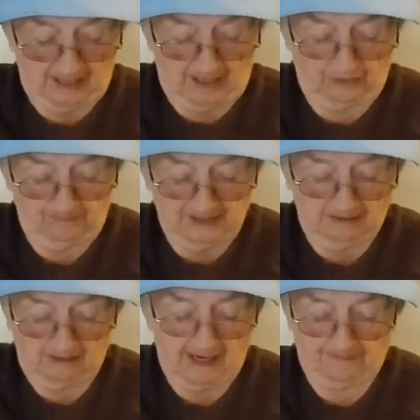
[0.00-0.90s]
The
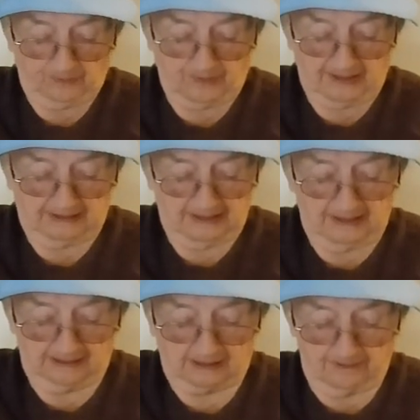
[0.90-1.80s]
mill operated
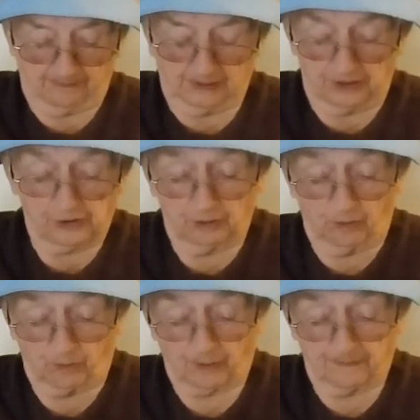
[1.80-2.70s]
a company
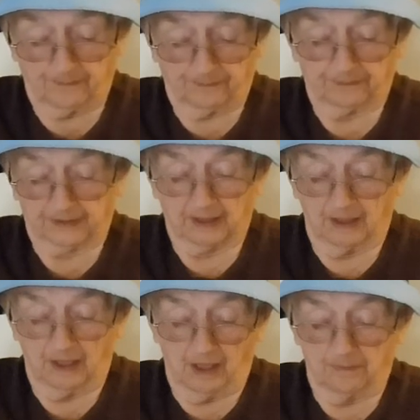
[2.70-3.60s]
store,
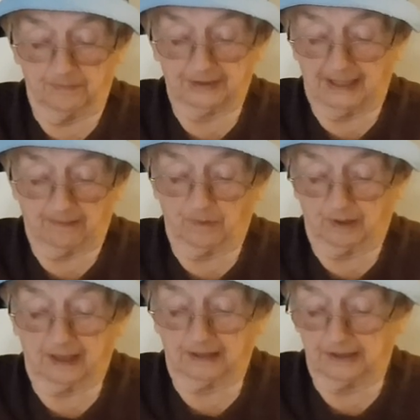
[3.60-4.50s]
but there were
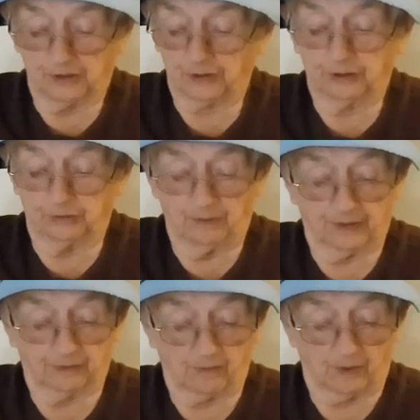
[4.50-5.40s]
at least 2
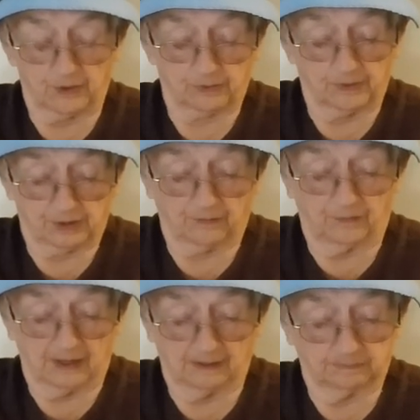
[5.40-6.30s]
other groceries
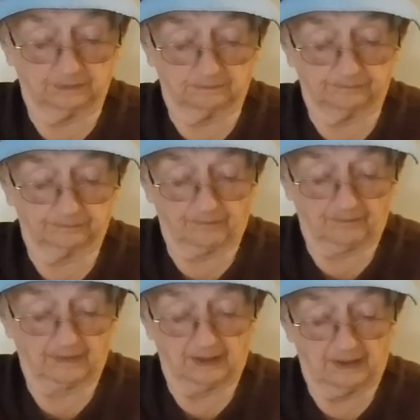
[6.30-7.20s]
available.
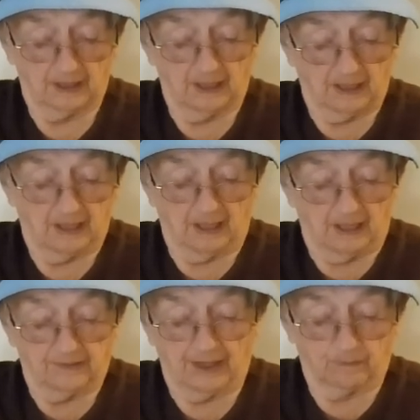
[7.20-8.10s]

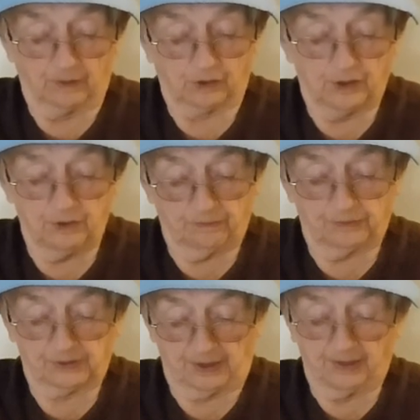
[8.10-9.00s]
They were Cooch
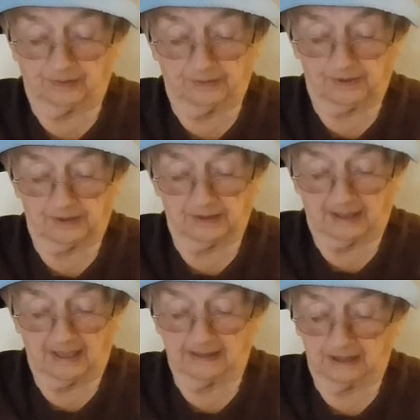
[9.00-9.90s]
Southern's
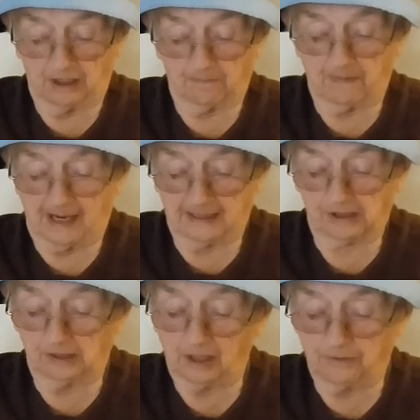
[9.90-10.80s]
and nearby
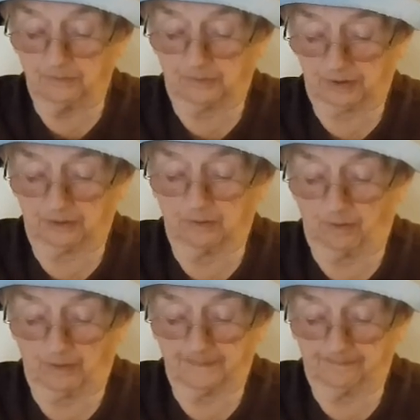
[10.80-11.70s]
Sloan's store.